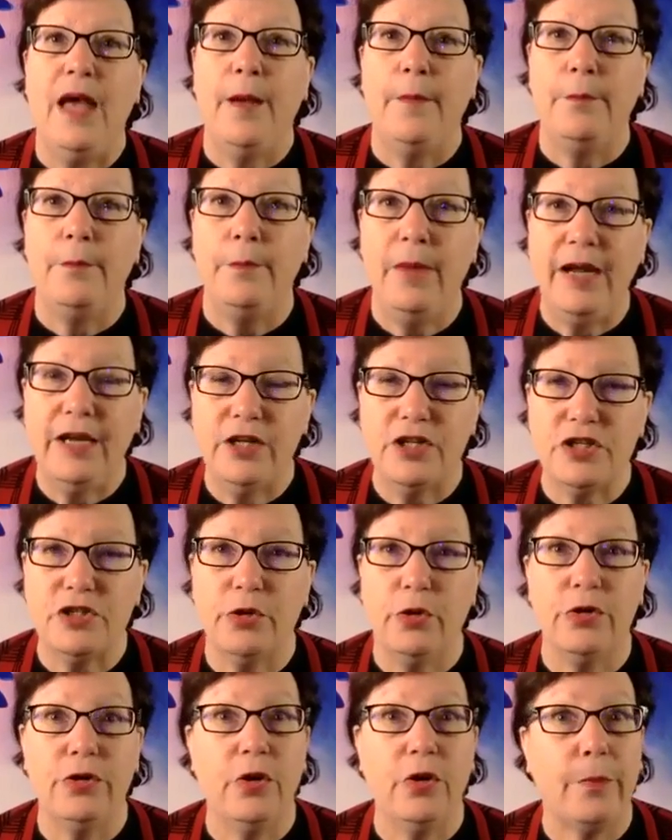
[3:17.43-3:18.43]
Make
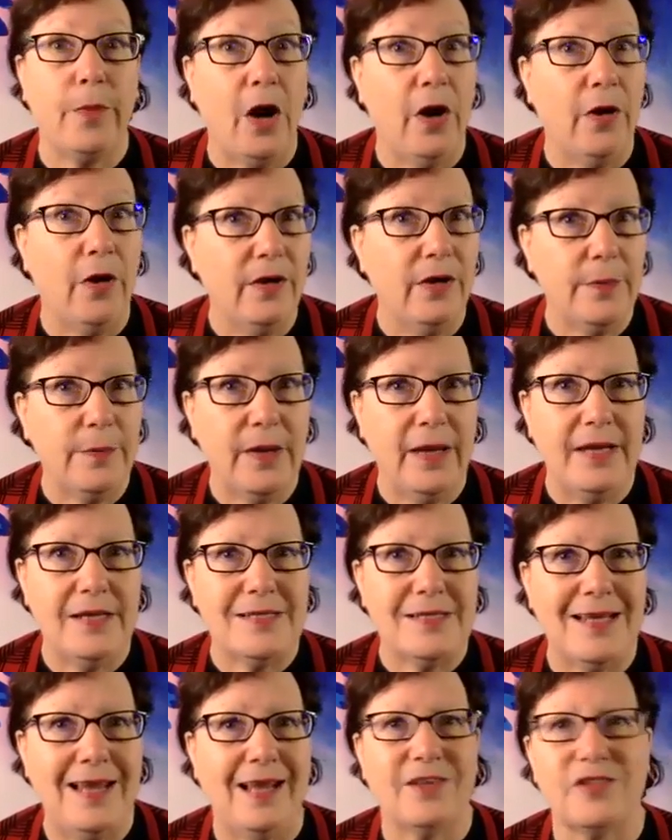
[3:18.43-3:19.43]
sure you're only paying
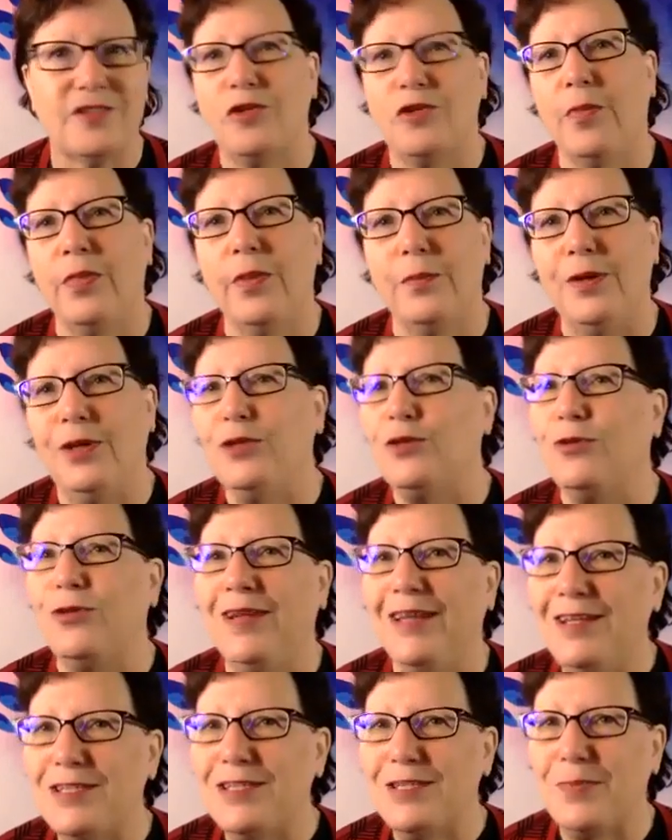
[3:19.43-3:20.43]
tax on the bit you
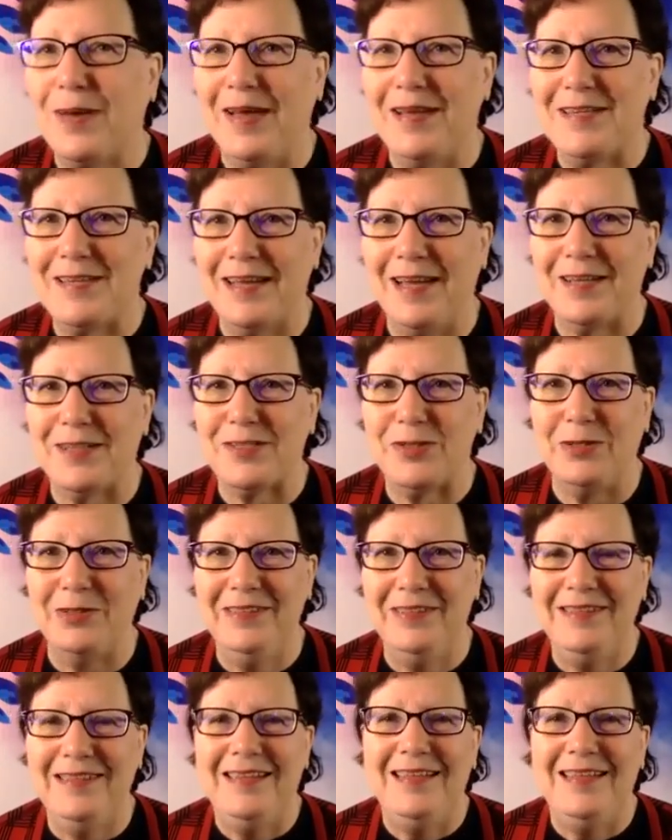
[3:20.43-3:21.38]
need to pay tax on,